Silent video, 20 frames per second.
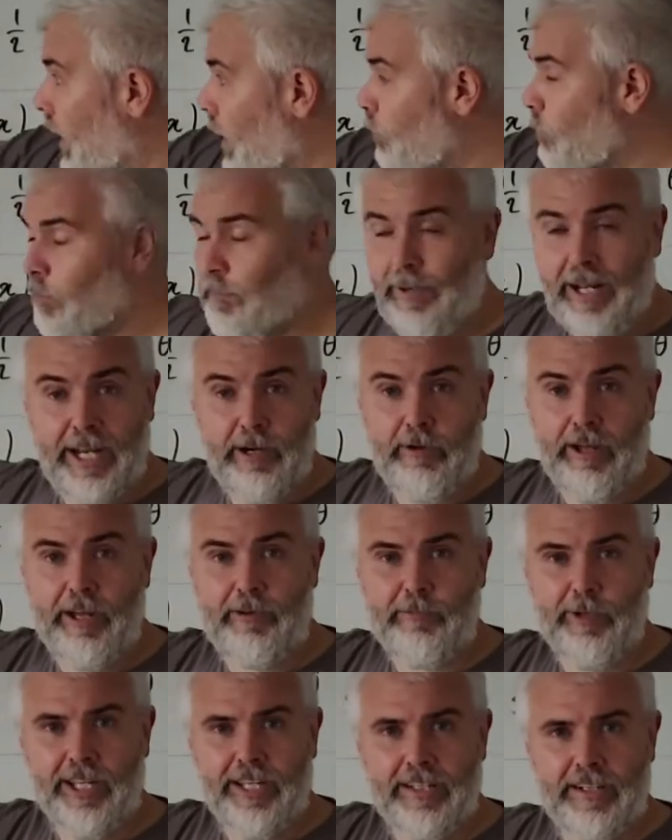I would play
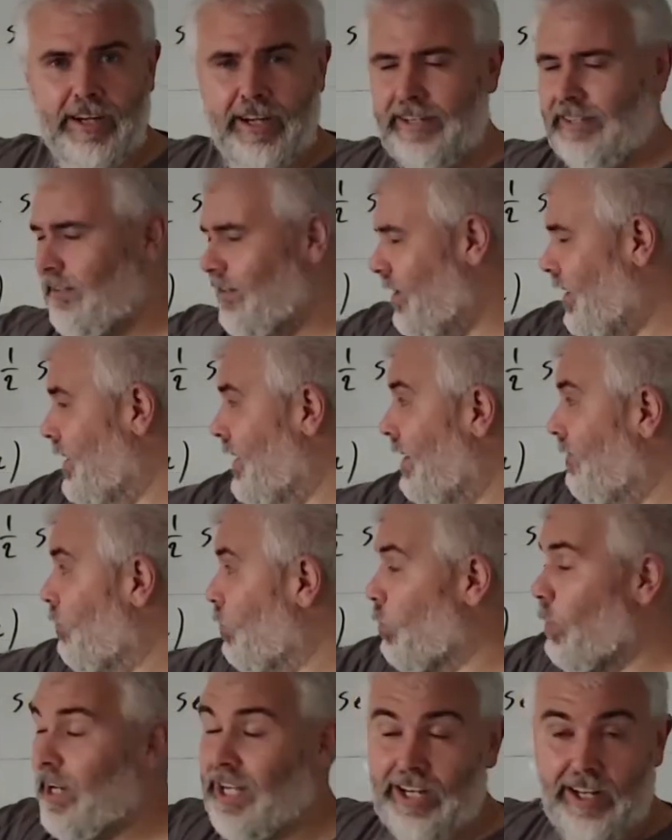around with, I never
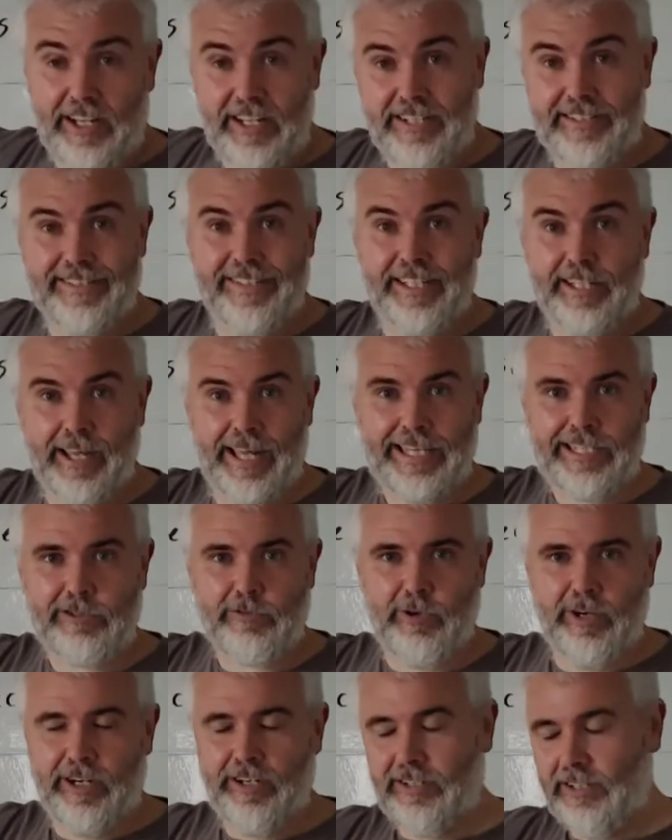quite liked secant
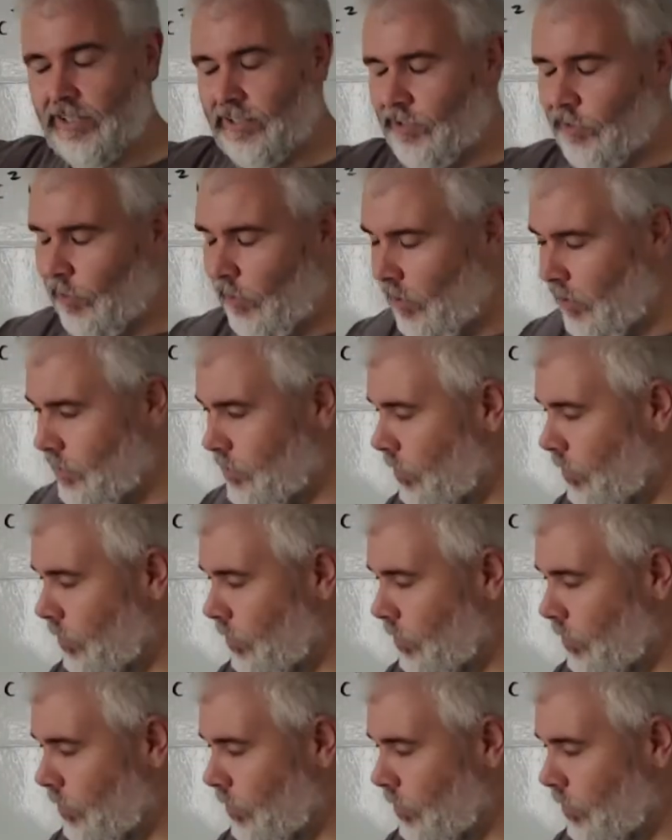squared at all,